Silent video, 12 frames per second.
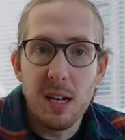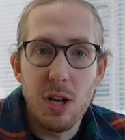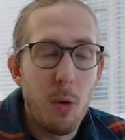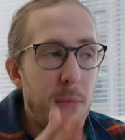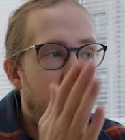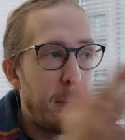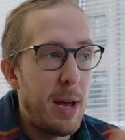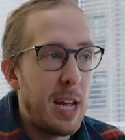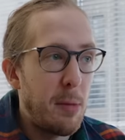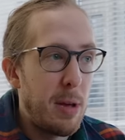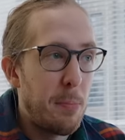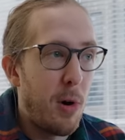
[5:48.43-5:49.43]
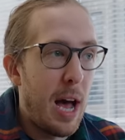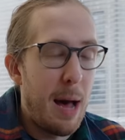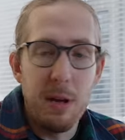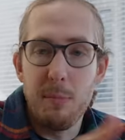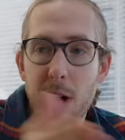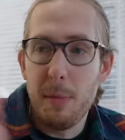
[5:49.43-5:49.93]
You know, I'm not making people
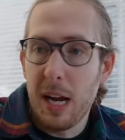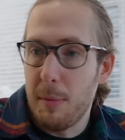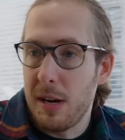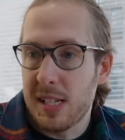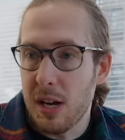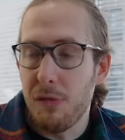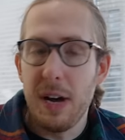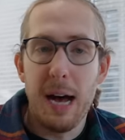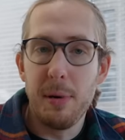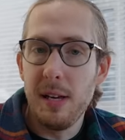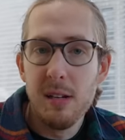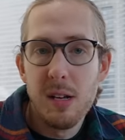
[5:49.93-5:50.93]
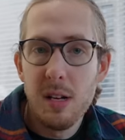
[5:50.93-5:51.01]
happy. I'm not making myself happy.